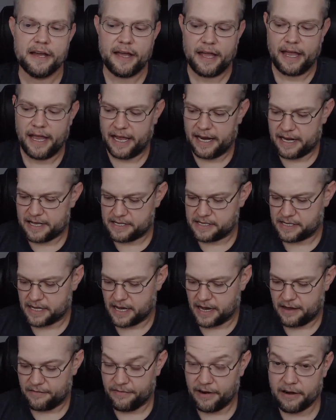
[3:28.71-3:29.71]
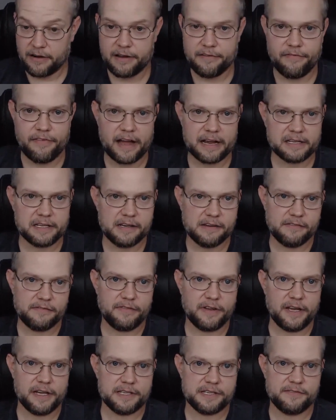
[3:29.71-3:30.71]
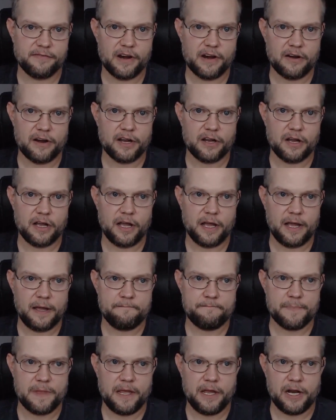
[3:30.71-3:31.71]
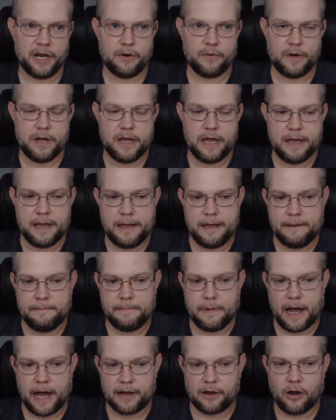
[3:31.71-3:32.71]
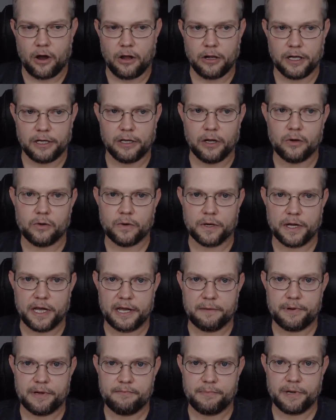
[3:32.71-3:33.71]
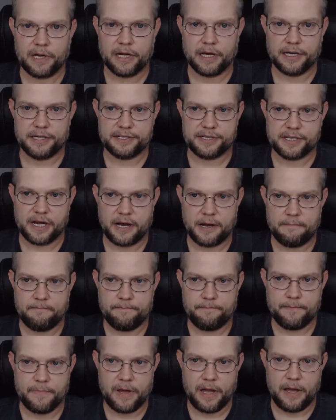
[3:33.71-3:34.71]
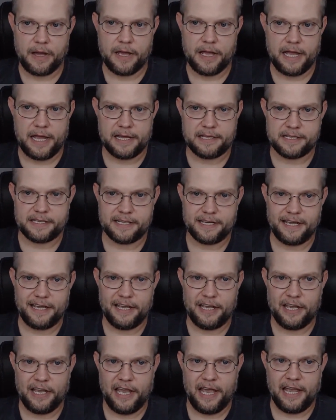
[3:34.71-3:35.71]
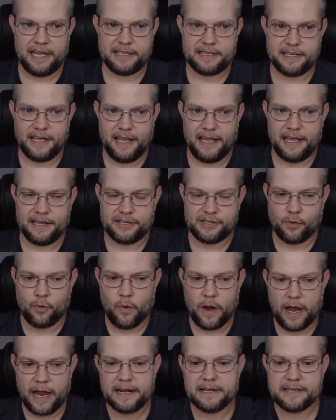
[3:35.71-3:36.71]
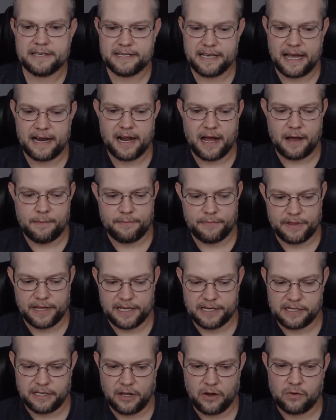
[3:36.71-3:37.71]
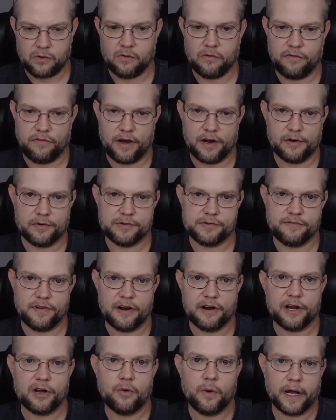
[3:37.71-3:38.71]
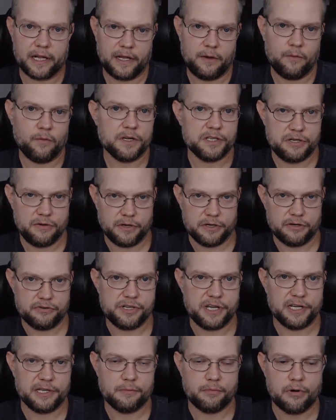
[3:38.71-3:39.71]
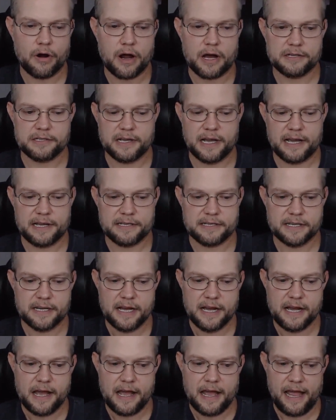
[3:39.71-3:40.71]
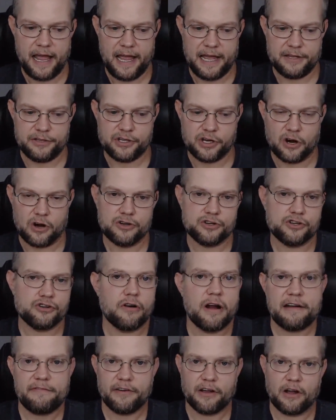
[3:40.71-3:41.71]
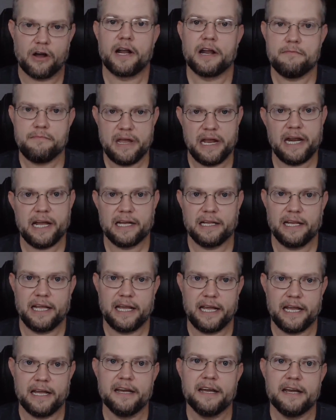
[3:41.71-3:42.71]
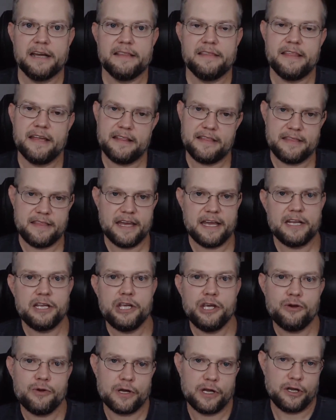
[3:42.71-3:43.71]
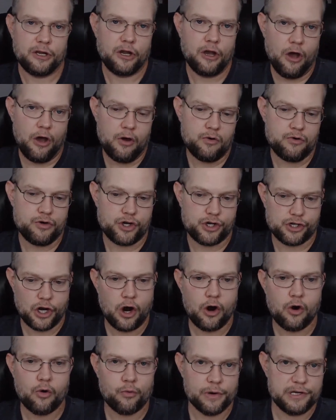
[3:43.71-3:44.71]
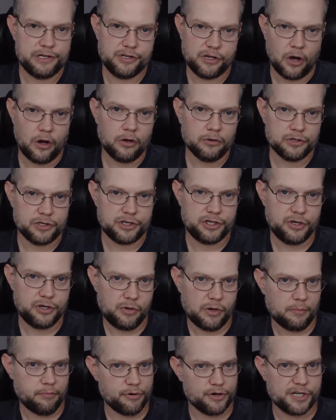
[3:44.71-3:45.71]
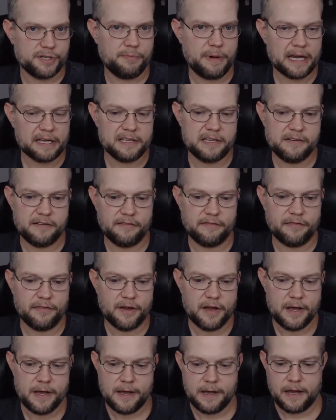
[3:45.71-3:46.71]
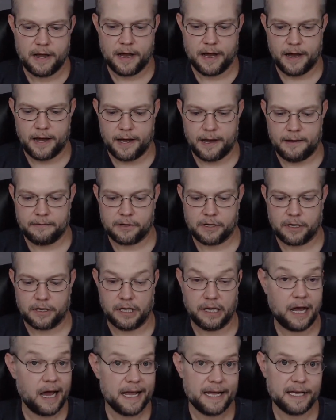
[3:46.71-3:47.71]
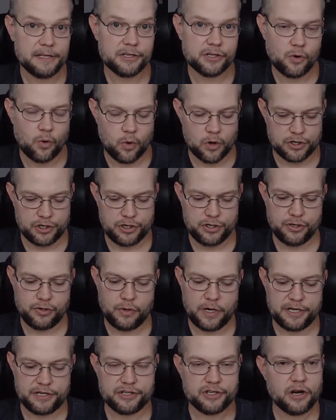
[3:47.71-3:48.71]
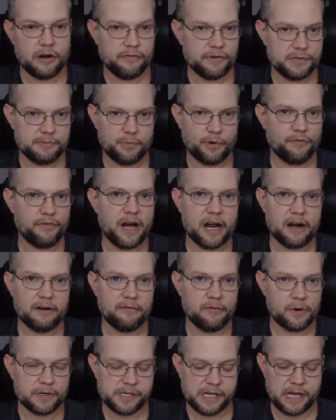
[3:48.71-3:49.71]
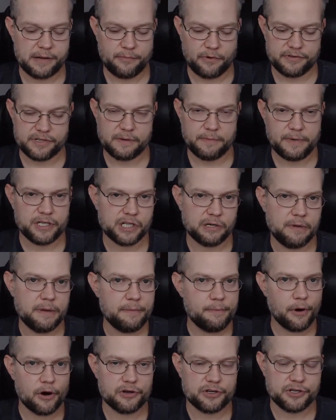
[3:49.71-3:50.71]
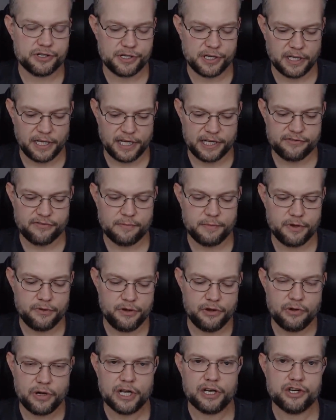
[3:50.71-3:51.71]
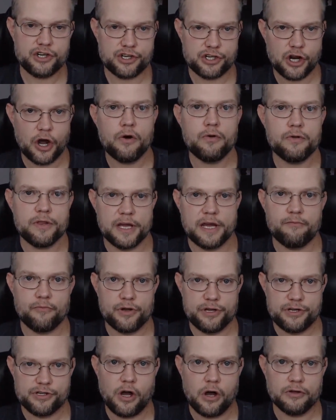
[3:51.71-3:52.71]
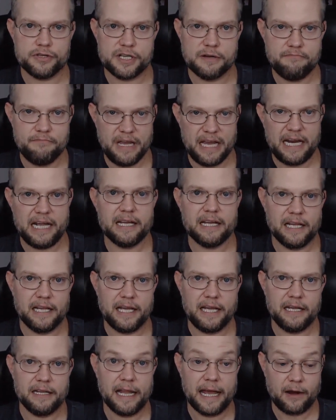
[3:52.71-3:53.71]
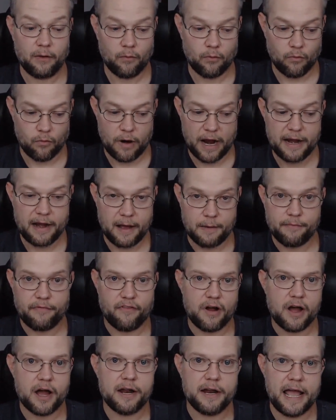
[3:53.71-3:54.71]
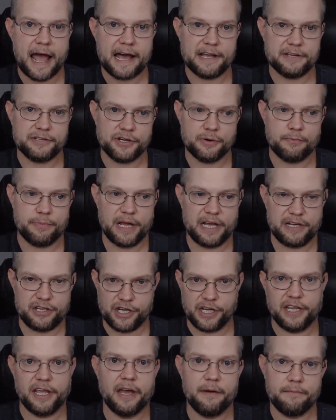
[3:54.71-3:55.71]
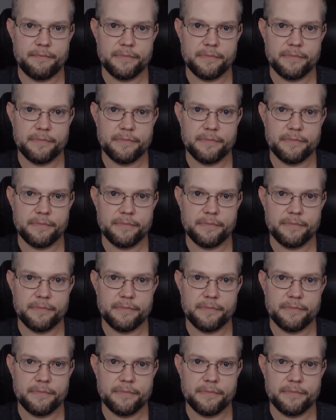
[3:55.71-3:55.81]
And it's very effective. It's very, I call it Local Kingpin because it's a way to set up these local funnels very quickly once you understand the process, and turn traffic on immediately, that then you can go show results to a prospective client or to a service provider. For example, if somebody's going to be purchasing leads from you, you can show them results immediately, like right up front, as you're pitching them.